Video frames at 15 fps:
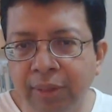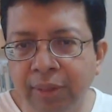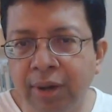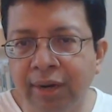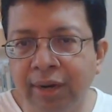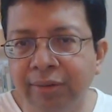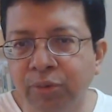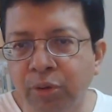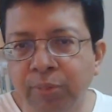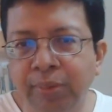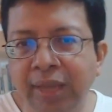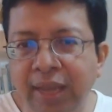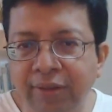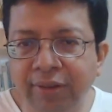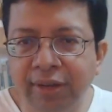The market's own
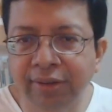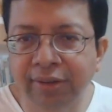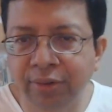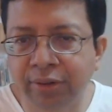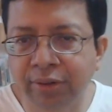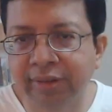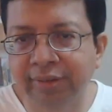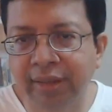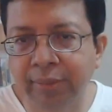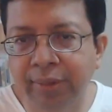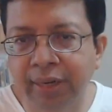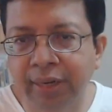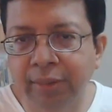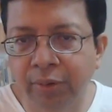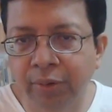behavior is not the same
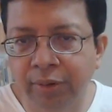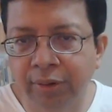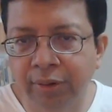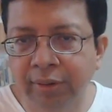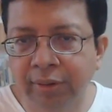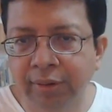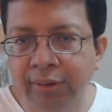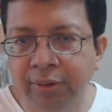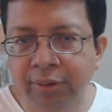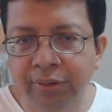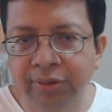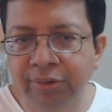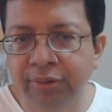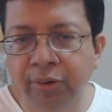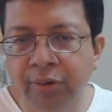anymore. You know,
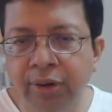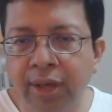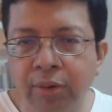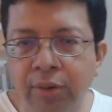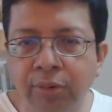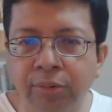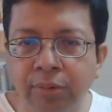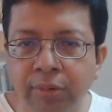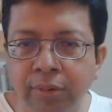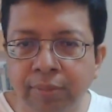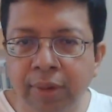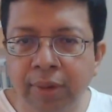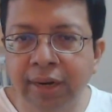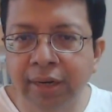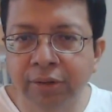this is not how
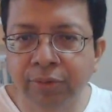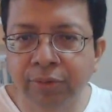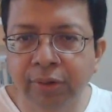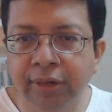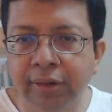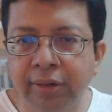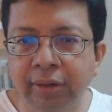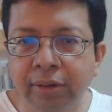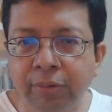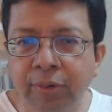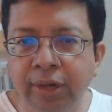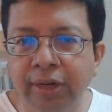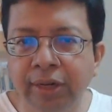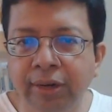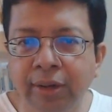markets were
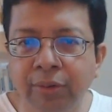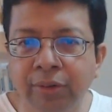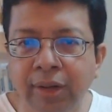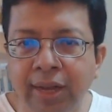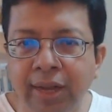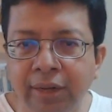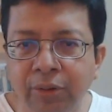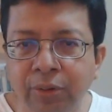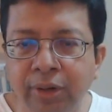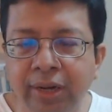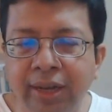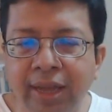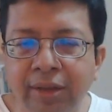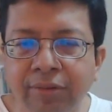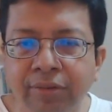1 year down the line. You
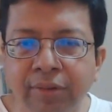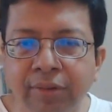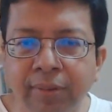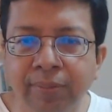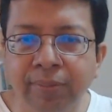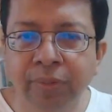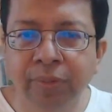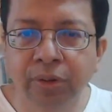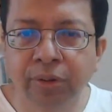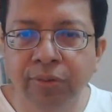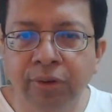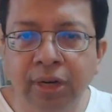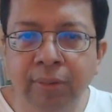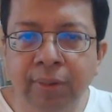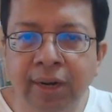didn't have
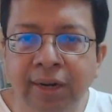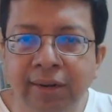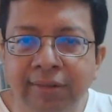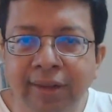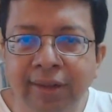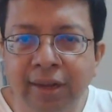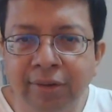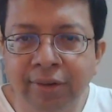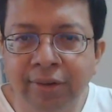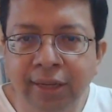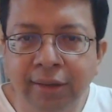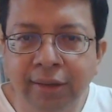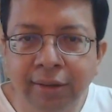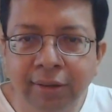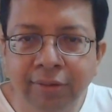the world markets
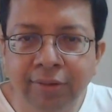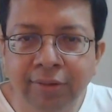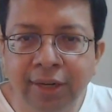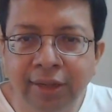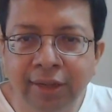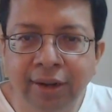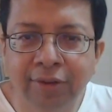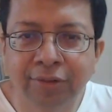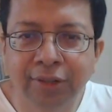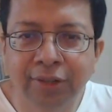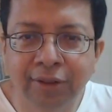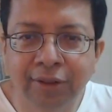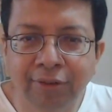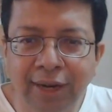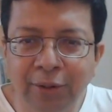recovering 1 year after
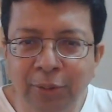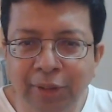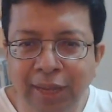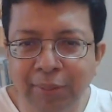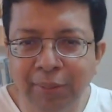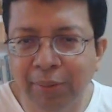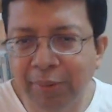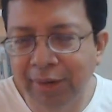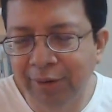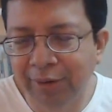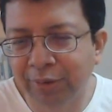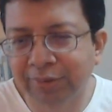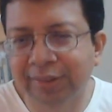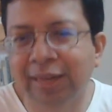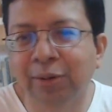the Y2K bubble, it
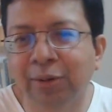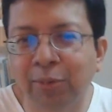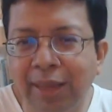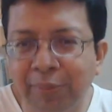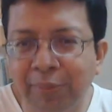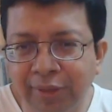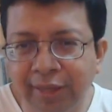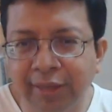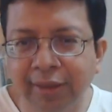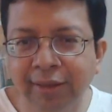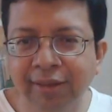was still collapsing.